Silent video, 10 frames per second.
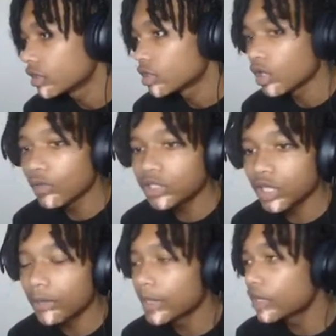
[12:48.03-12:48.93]
Yo, what's
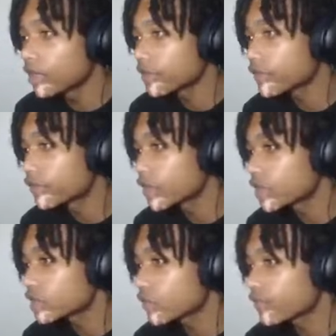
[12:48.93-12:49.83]
up, uh,
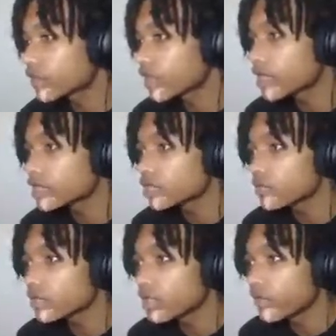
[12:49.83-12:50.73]
Fuzz the Finesser?
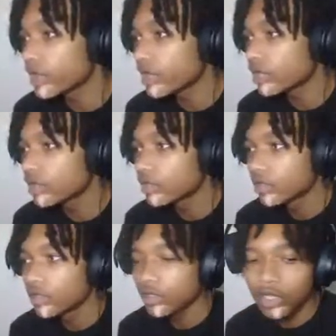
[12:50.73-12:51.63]
What's good again?
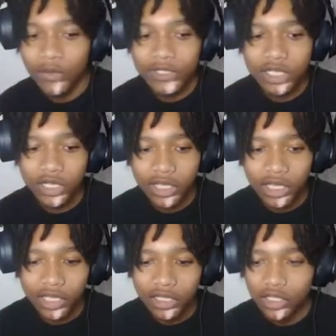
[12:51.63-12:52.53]
Yo, what's good,
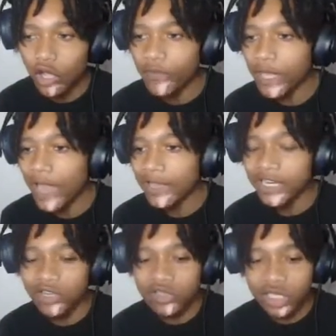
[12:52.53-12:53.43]
King? Yo, if we got
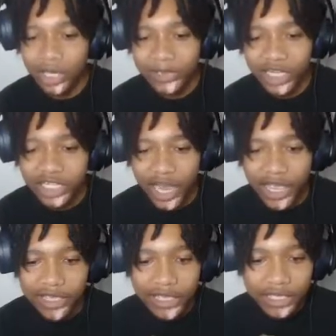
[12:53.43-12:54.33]
any new subs in the
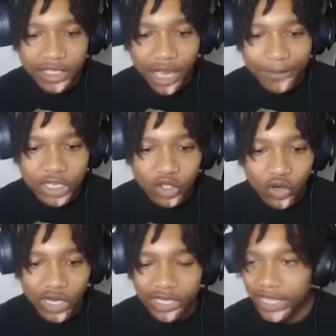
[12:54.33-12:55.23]
chat, y'all be
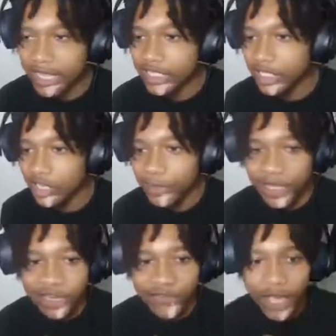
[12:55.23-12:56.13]
sure to hit that sub
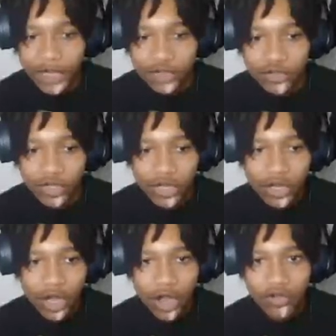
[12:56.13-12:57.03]
button if y'all new.
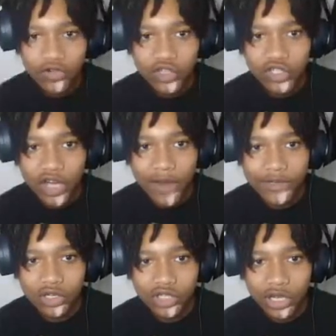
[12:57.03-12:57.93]
All new
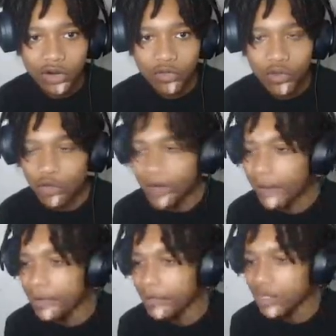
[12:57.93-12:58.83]
subscribers, your channel will
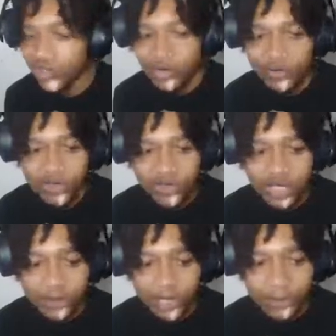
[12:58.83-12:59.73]
pop up on the screen once you
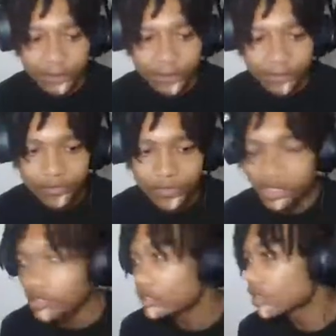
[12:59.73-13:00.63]
sub up.
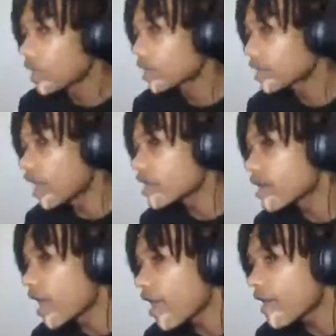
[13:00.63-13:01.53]
Like, can I
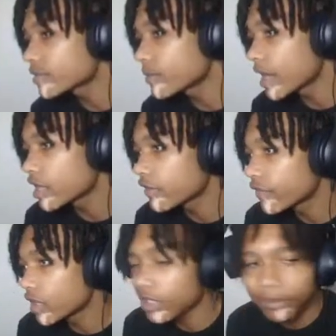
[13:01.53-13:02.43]
not have somebody to
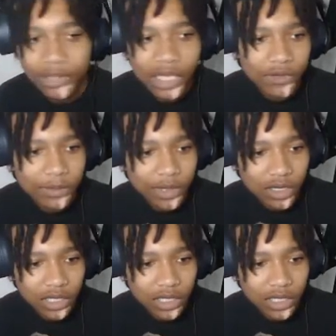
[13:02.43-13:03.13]
fucking play with, bro?